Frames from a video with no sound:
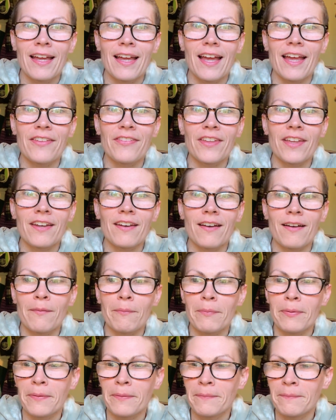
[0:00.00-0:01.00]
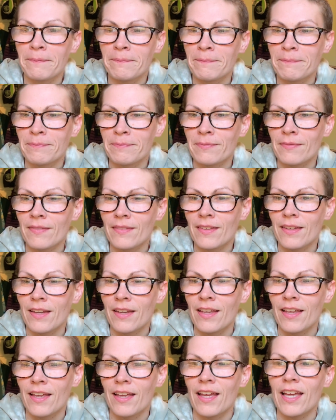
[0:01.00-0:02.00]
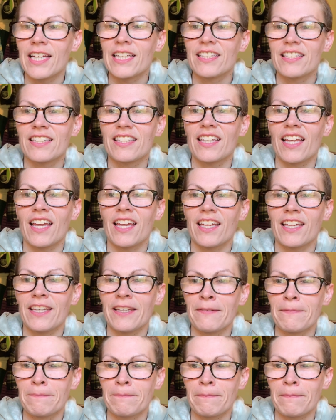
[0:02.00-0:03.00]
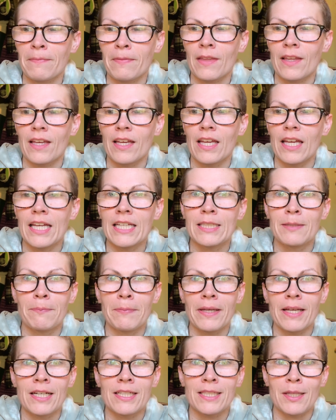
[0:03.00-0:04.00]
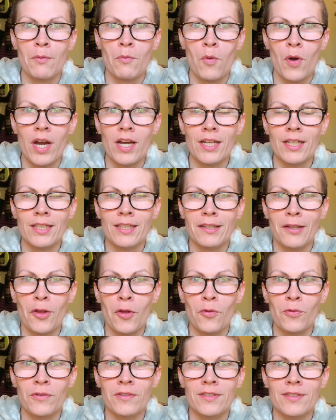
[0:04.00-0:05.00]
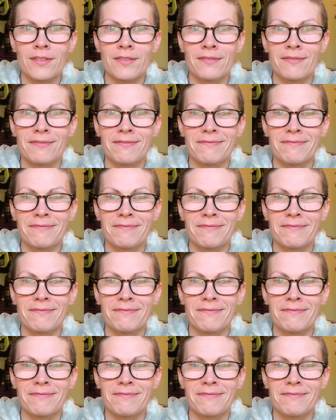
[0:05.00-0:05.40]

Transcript: and then up and say, it's because I'm wearing clothes.